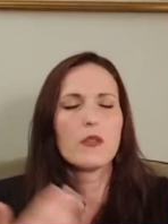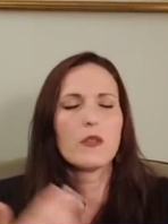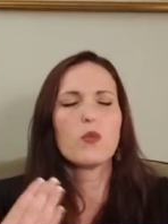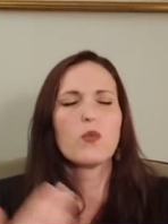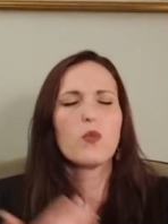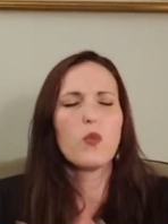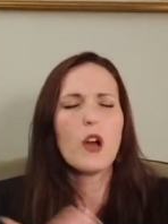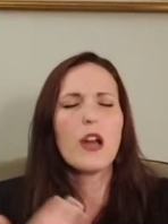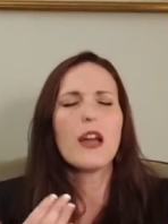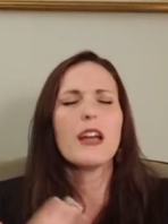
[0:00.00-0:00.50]

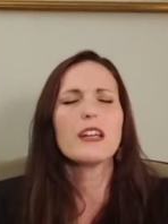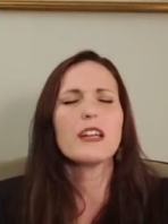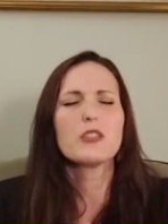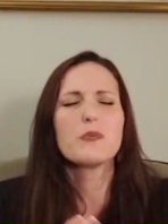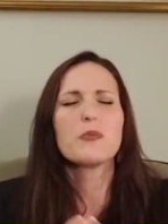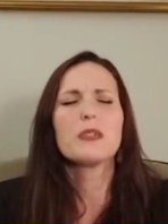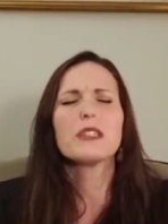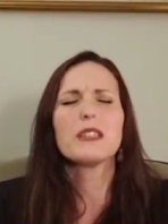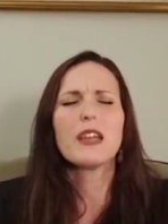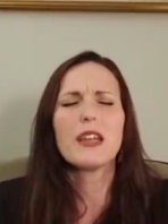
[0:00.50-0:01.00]
what has
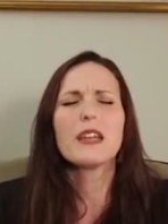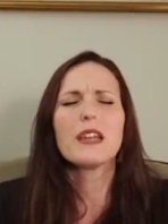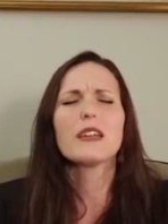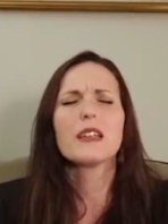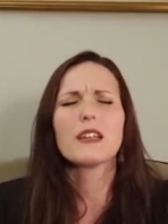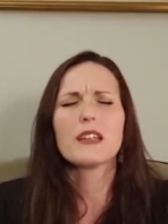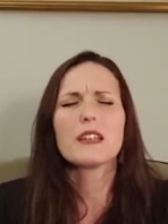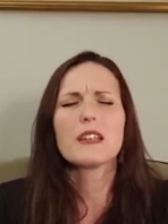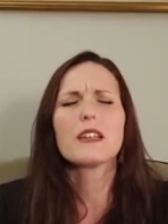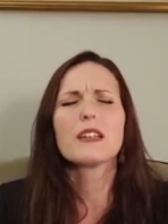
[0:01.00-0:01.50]
been
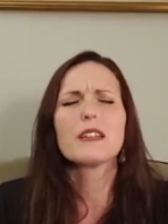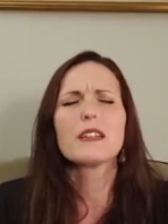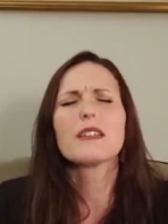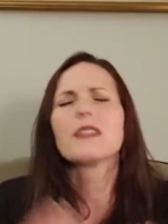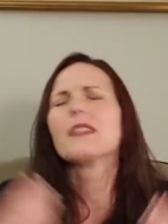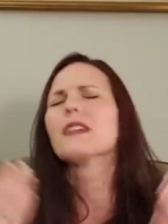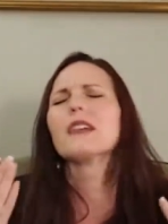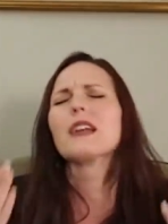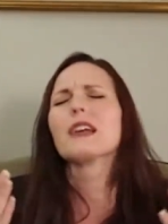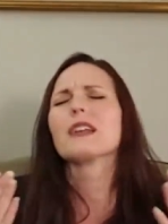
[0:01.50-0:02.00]
taken
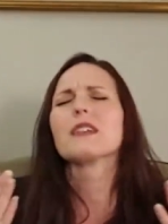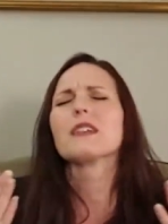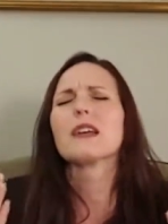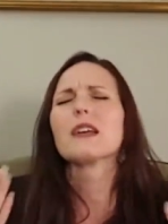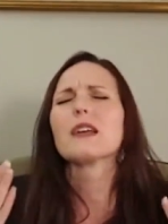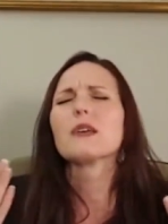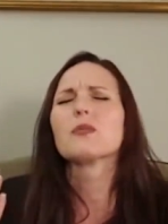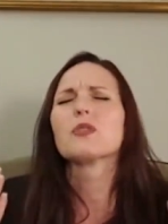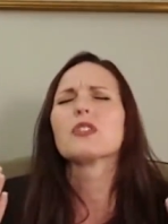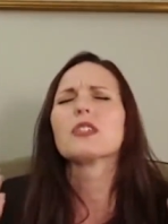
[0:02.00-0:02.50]
and I
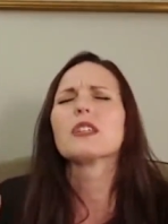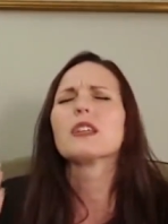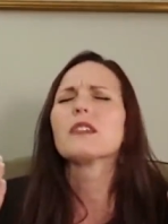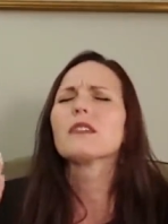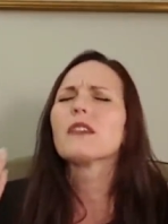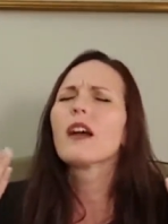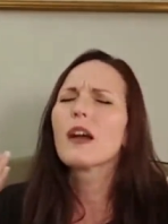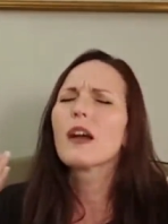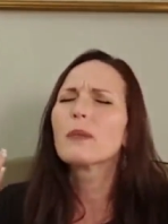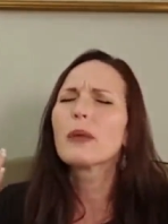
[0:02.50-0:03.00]
and I'm seeing
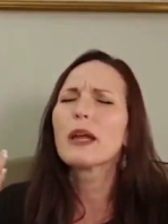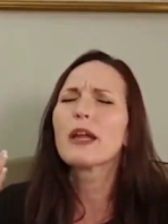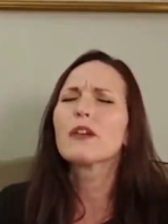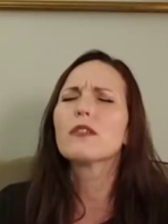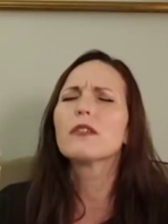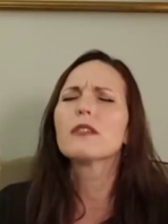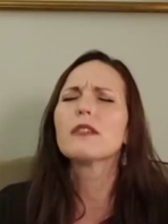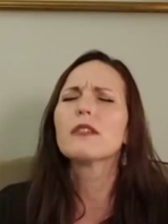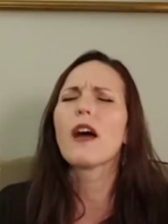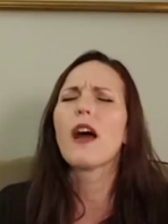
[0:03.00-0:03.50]
that I'm
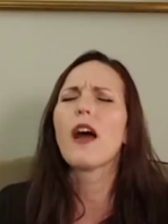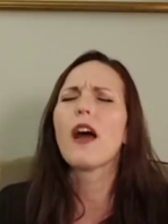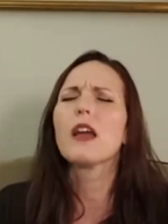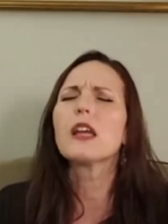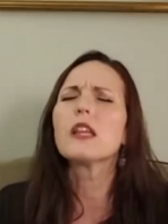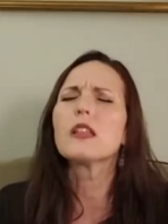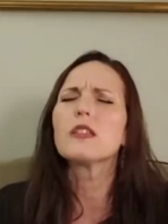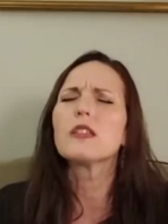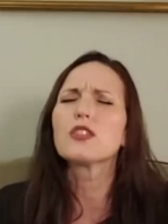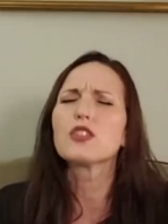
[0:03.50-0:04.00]
hearing that
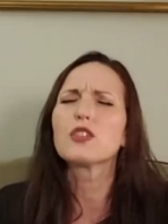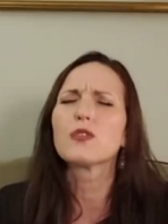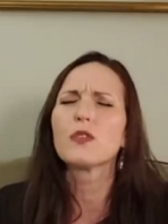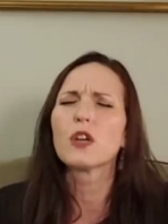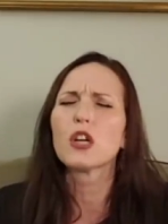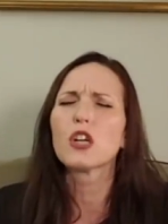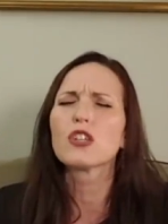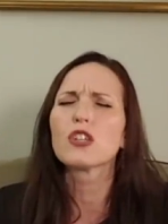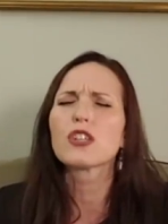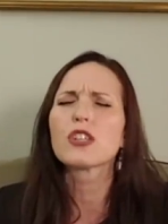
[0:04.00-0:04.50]
in this
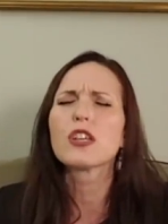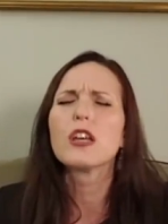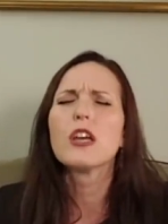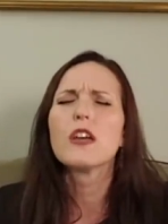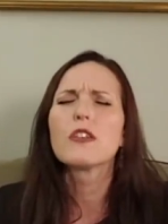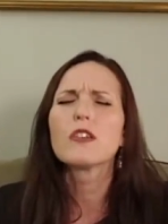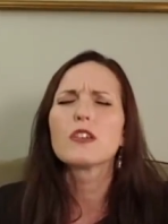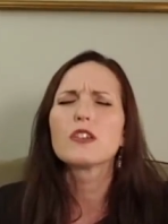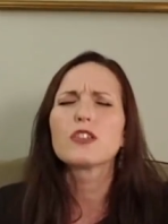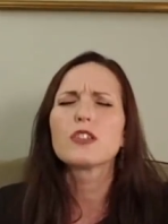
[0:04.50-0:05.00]
verse
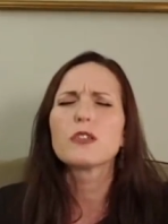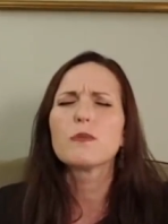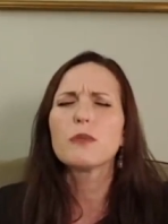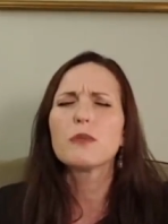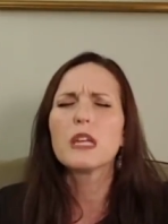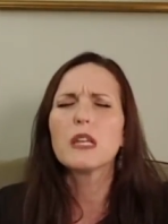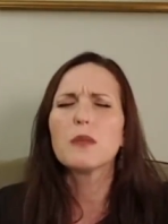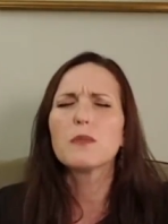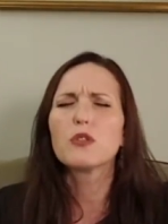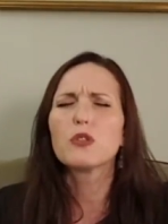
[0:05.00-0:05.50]
there's some
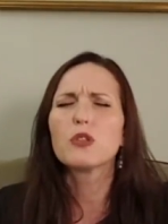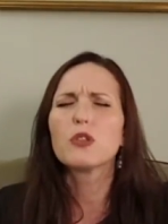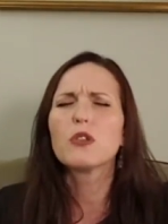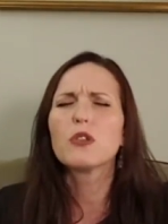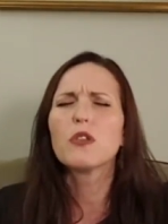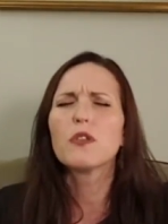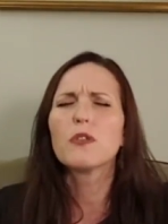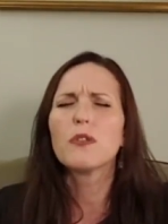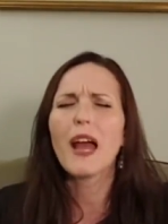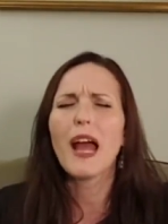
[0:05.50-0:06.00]
people who
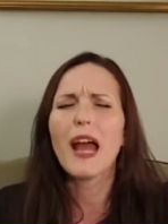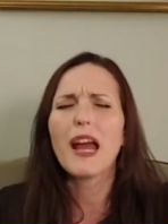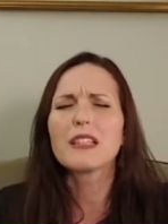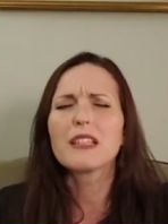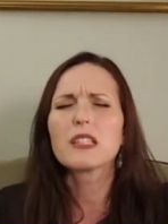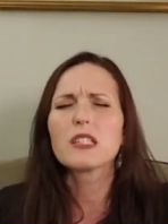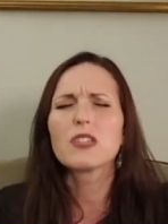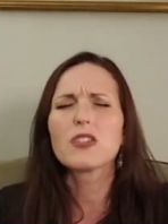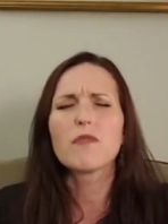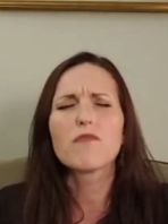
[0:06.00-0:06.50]
have had
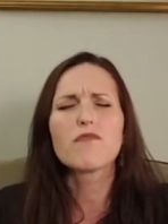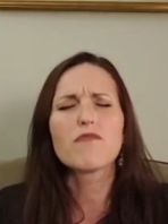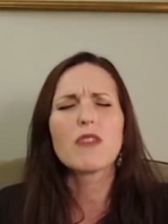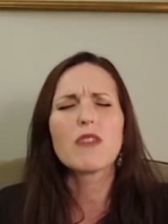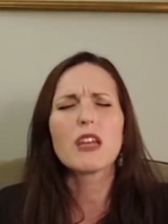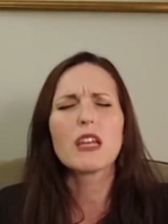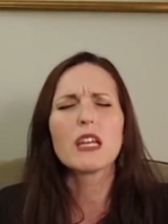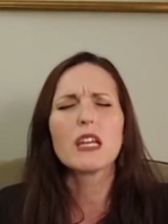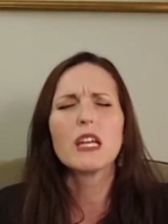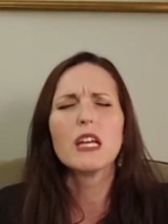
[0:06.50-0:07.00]

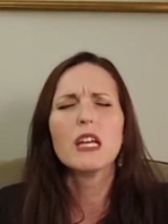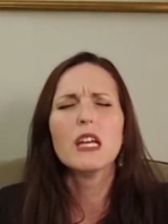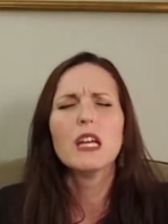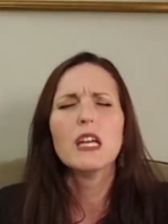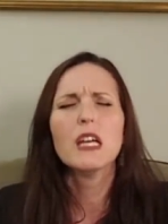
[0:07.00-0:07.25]
something